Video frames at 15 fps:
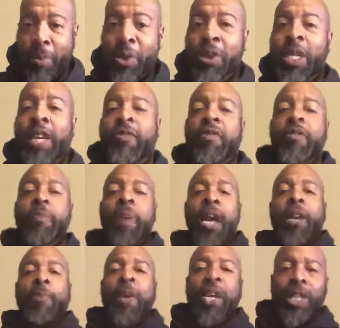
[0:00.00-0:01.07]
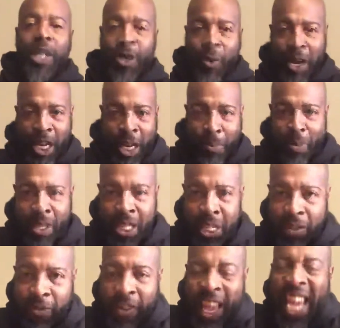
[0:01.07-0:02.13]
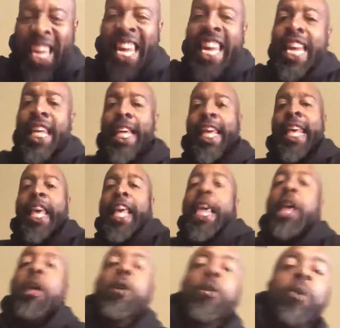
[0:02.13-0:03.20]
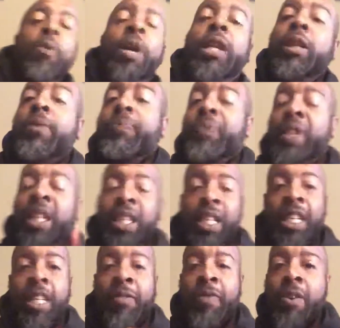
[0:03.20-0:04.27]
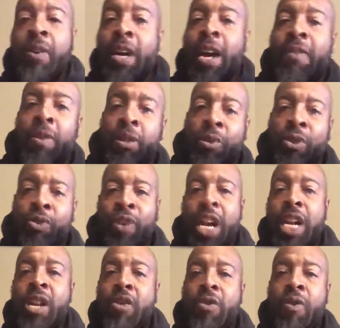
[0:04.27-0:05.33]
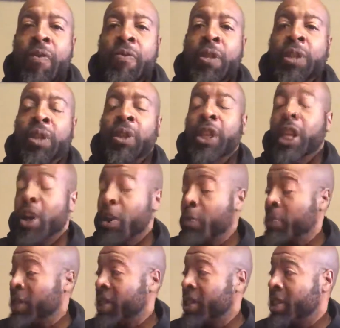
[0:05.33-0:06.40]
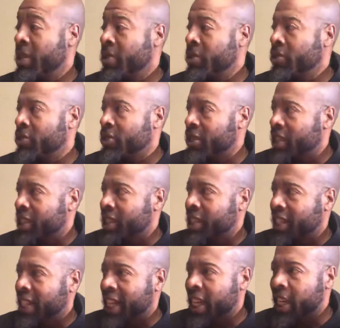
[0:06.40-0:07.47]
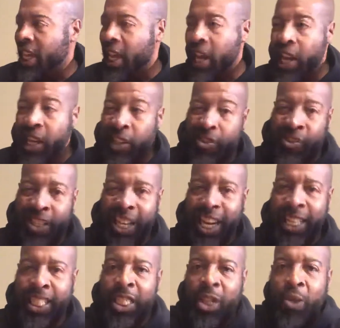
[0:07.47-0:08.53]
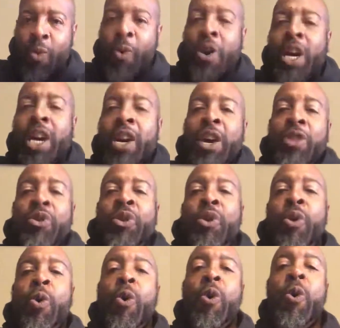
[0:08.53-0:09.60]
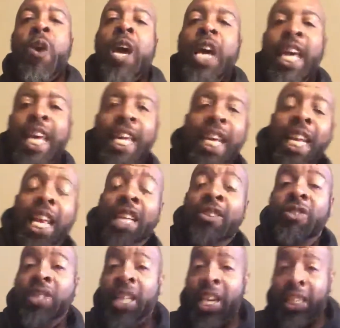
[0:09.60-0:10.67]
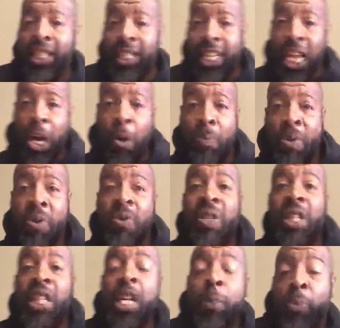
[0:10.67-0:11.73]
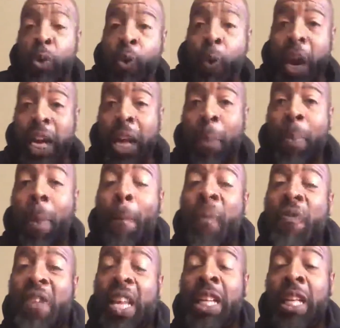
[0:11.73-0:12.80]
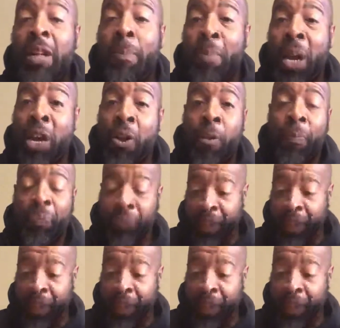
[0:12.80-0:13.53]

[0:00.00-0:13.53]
Do you suffer from back pain? Do you wake up stiff, achy? Well, listen, if you have a trainer or a physical therapist, don't just get exercises that are working on the core. Get exercises that help you sleep or wake up feeling better.